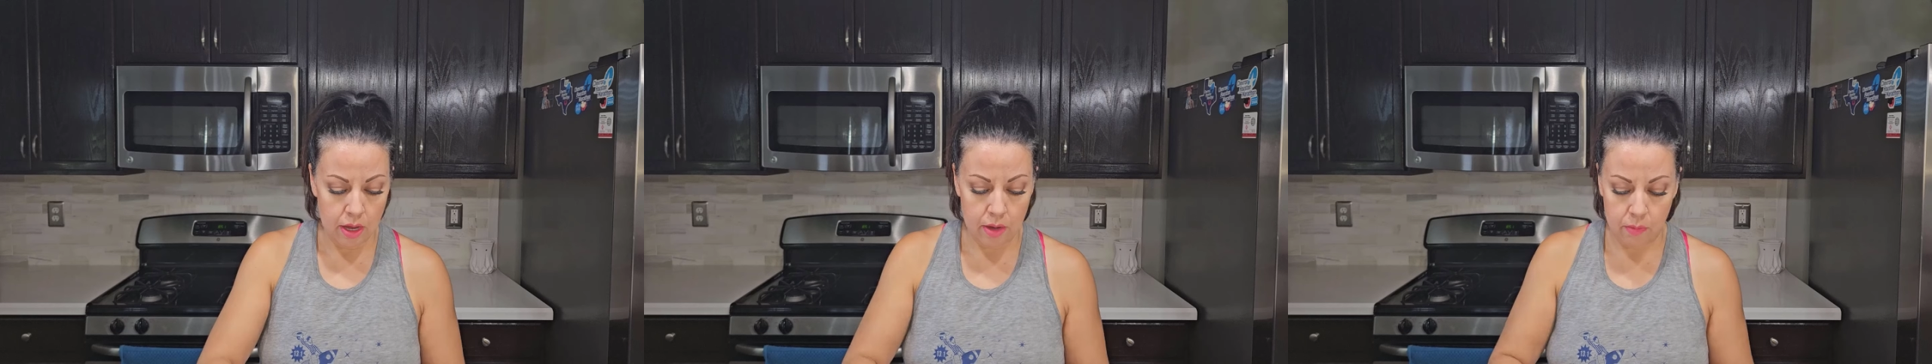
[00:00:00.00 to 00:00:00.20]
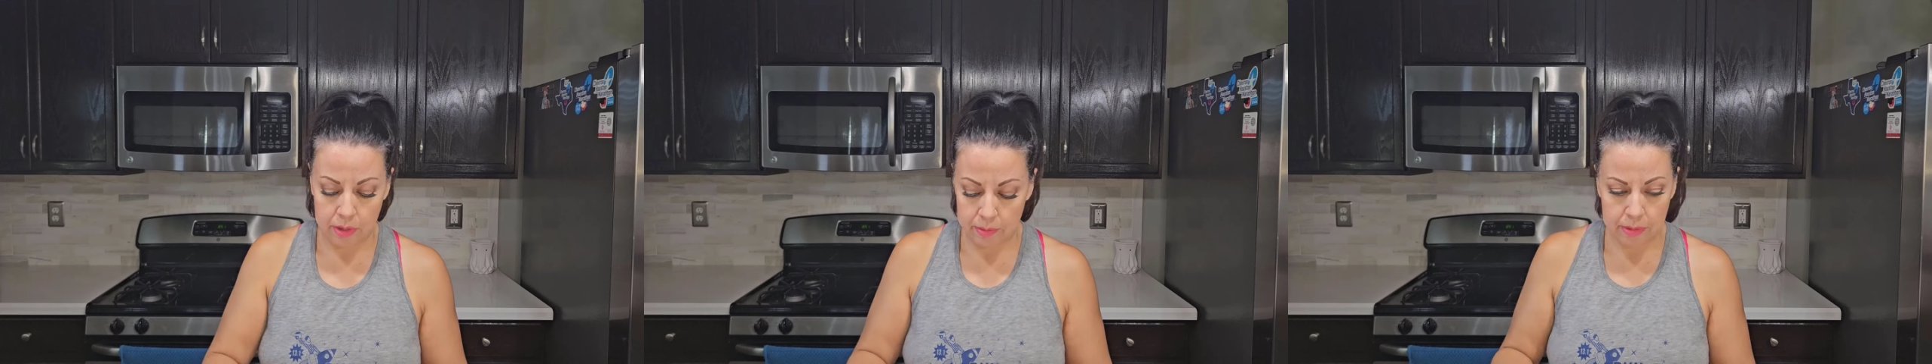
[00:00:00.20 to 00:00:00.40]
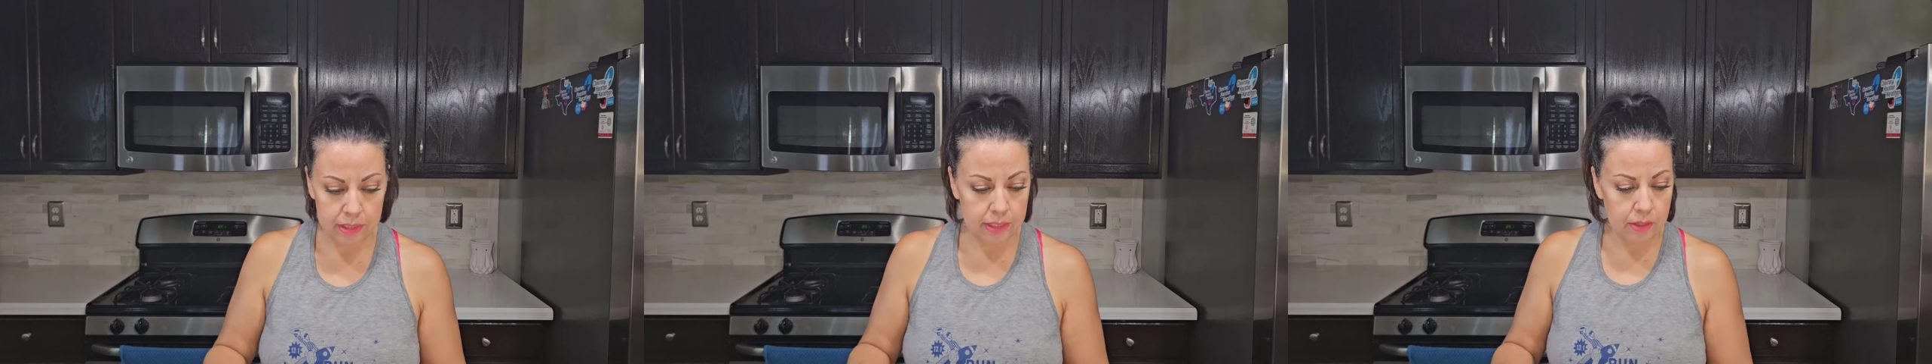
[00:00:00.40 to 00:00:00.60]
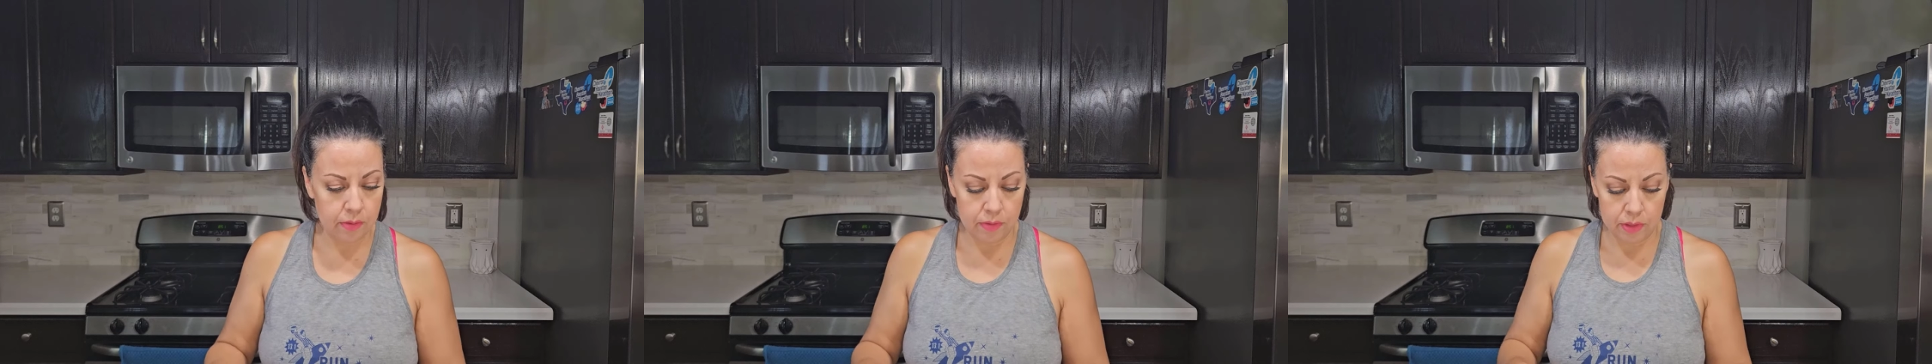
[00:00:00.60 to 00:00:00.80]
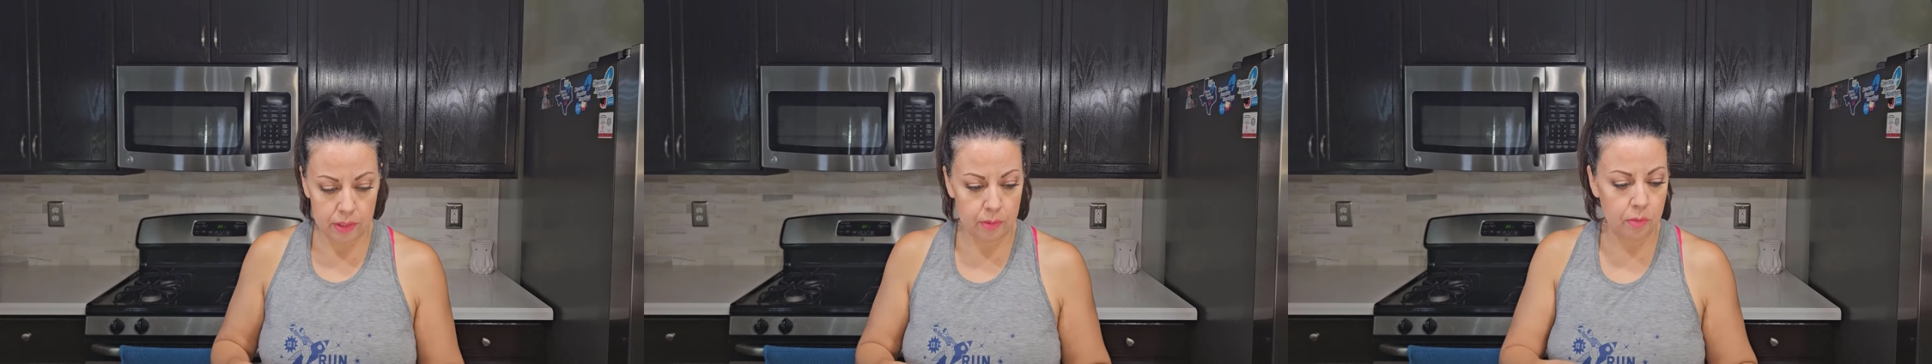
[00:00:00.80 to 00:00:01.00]
I weighed
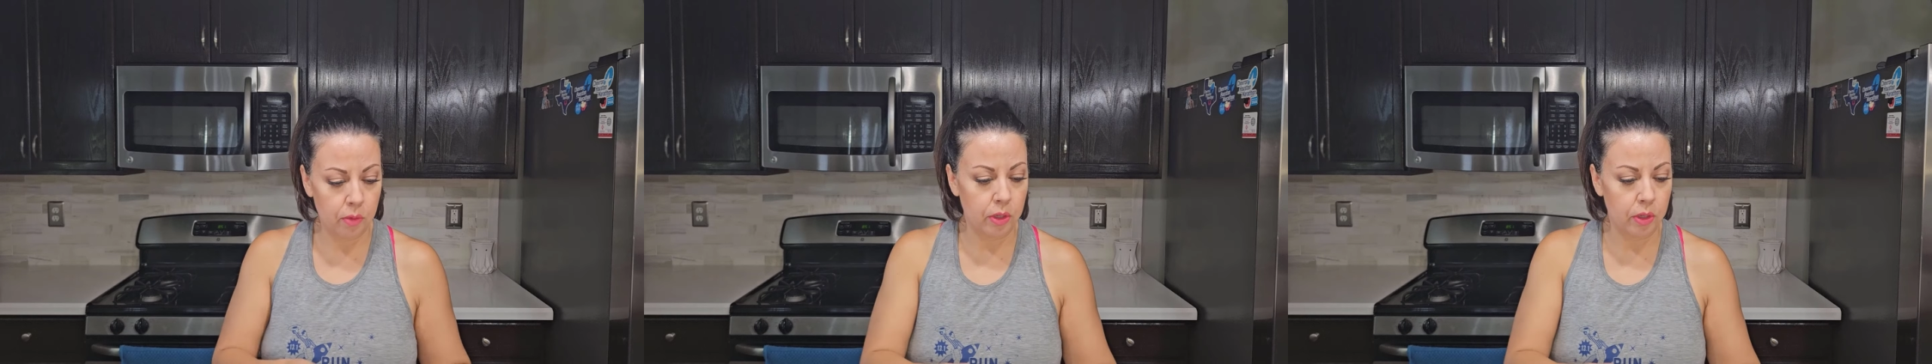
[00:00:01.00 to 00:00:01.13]
myself this